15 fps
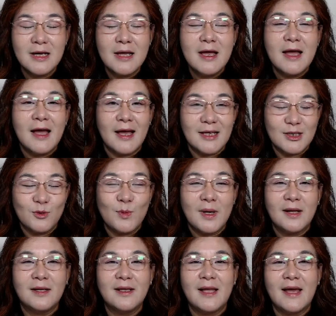as well
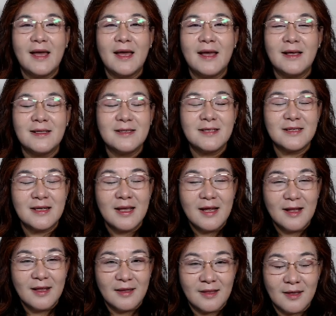as
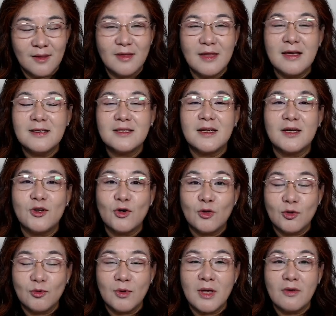the things that you're
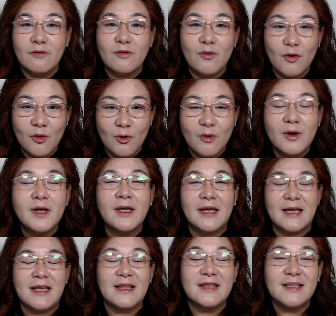looking for
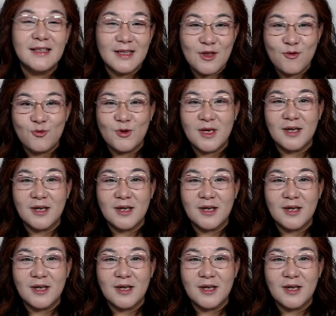in the new year.